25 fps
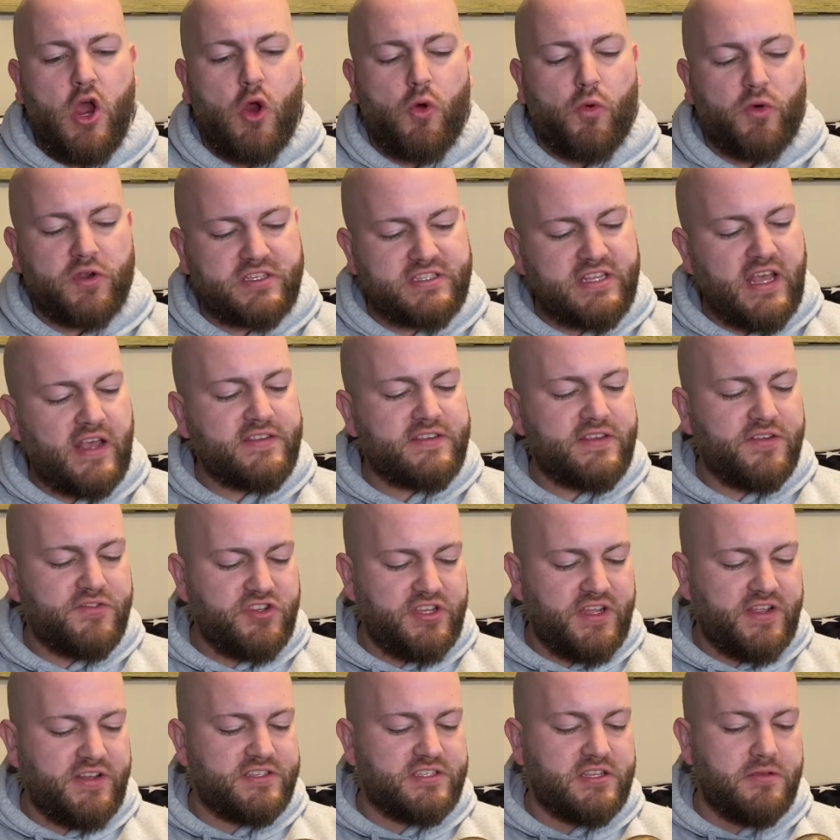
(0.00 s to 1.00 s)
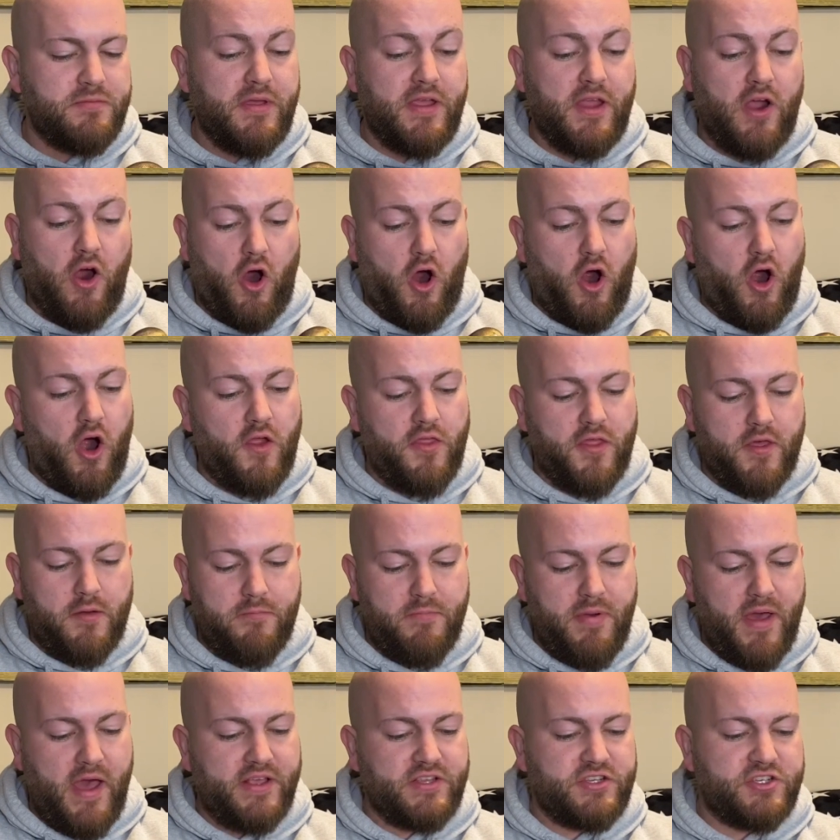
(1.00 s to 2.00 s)
Recessive genes to me are the
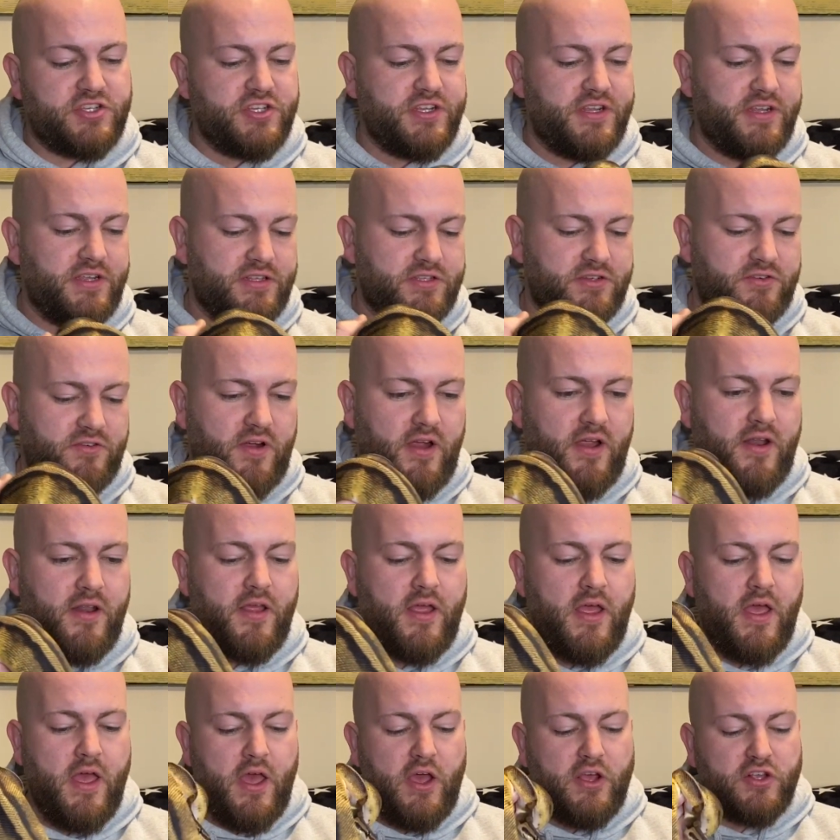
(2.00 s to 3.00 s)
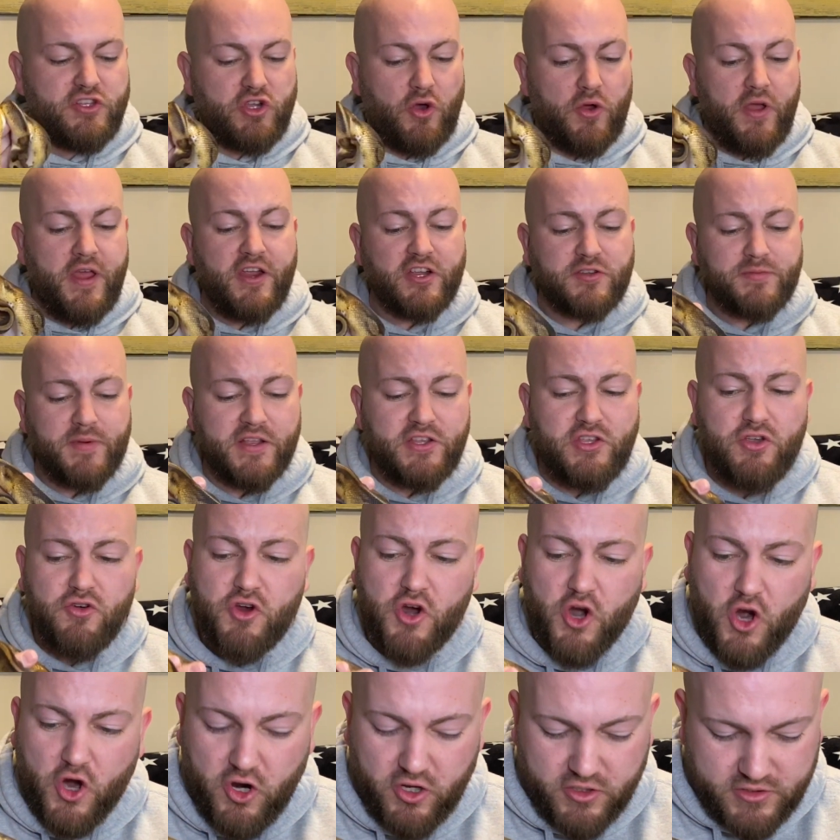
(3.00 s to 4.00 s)
best genes, right? So here's my two
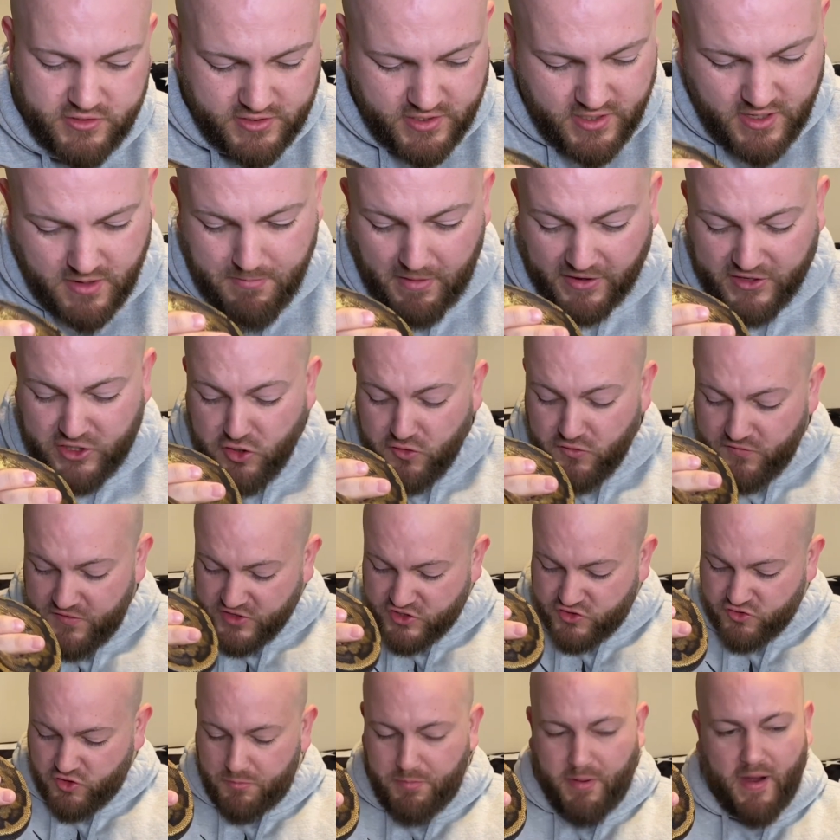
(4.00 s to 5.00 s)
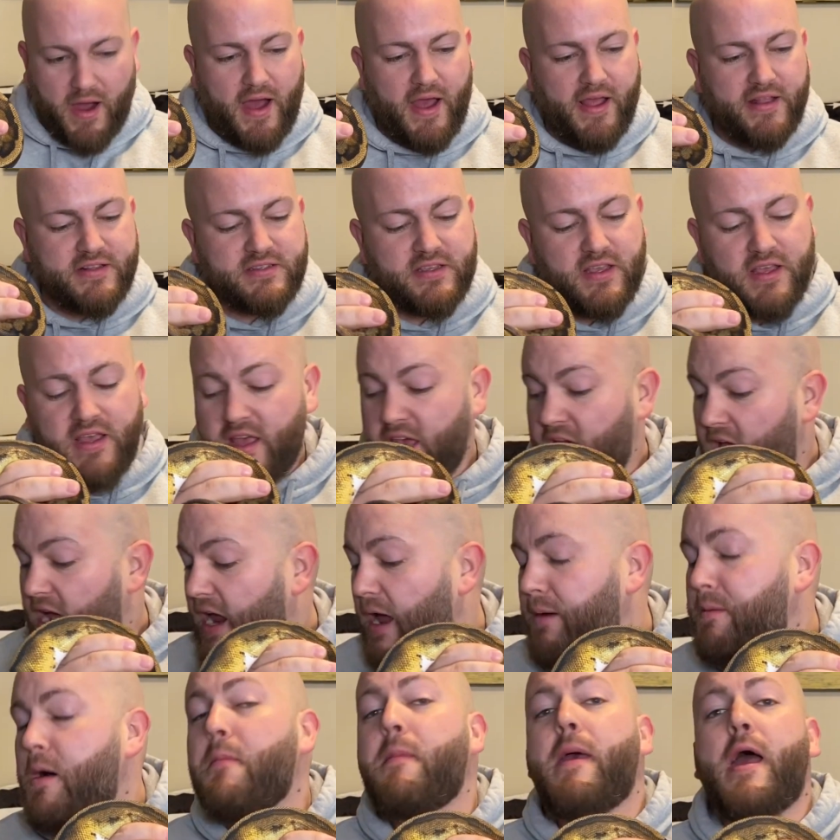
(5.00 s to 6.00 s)
girls, my two visual pieds. I
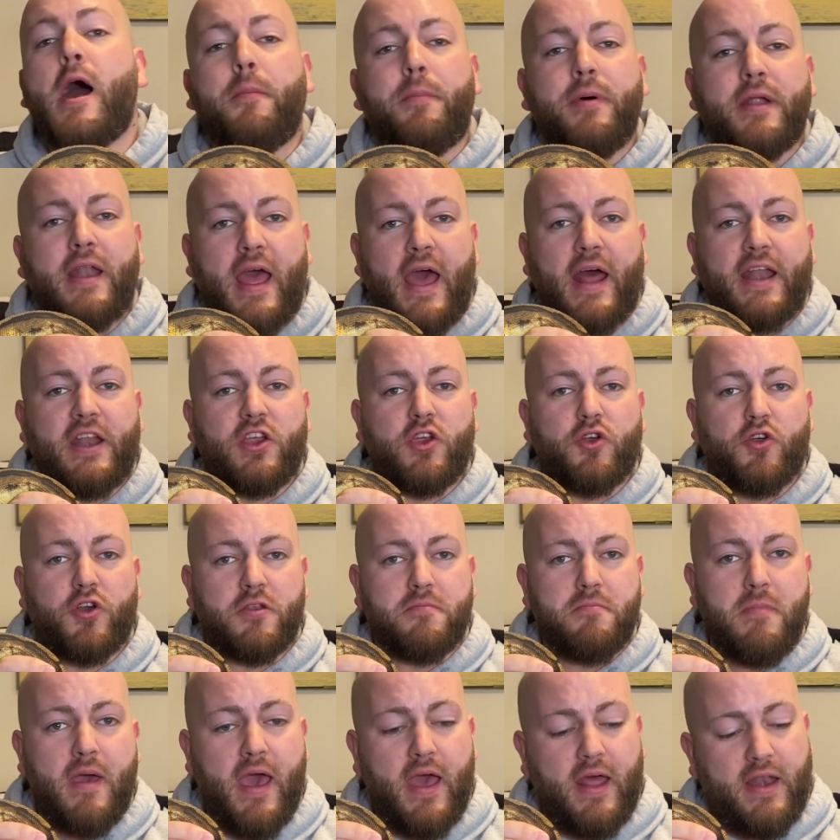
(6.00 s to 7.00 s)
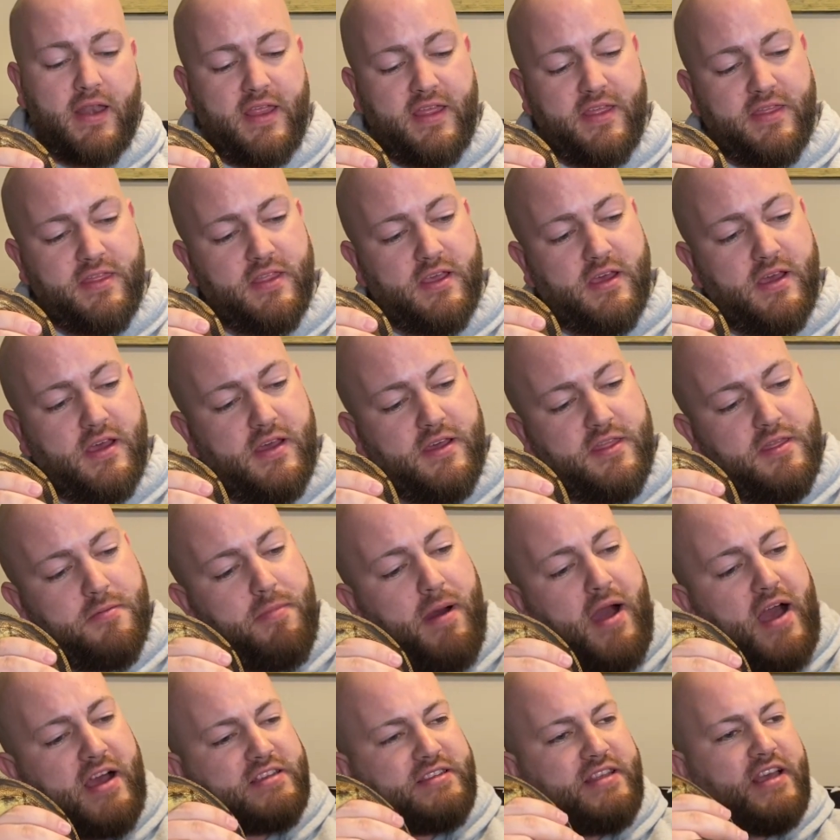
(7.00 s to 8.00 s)
got my male banana you already met in the
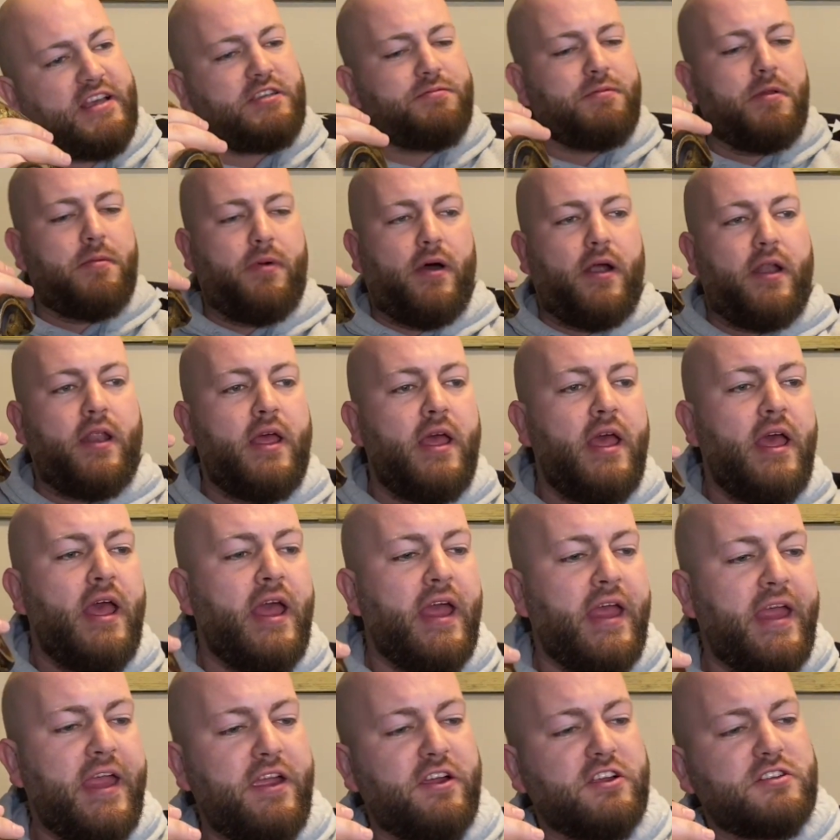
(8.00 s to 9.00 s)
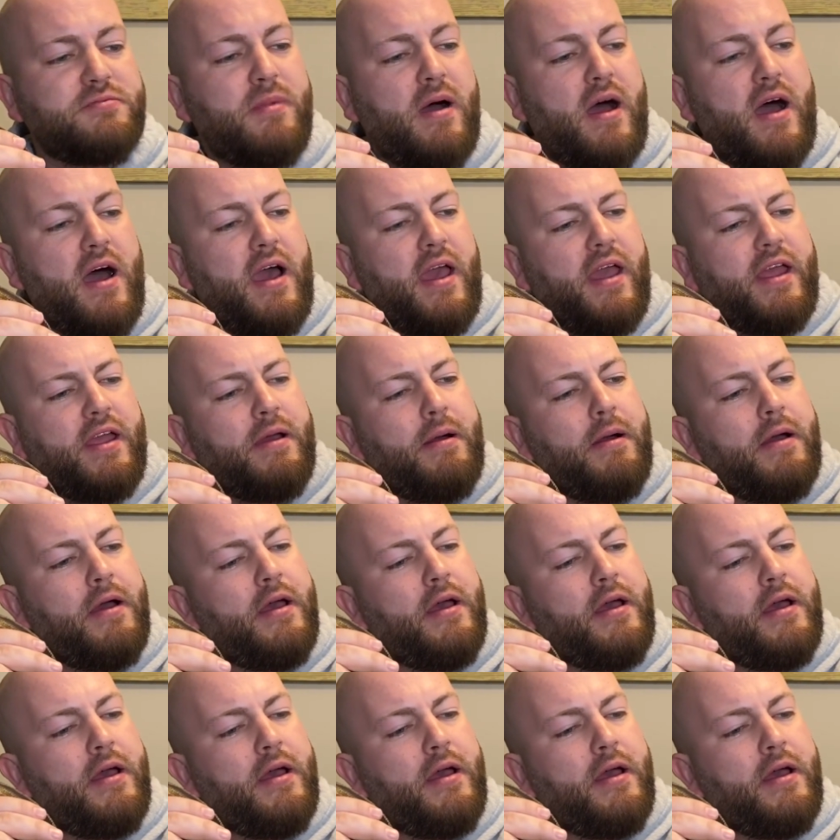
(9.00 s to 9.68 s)
box next to me, but here's my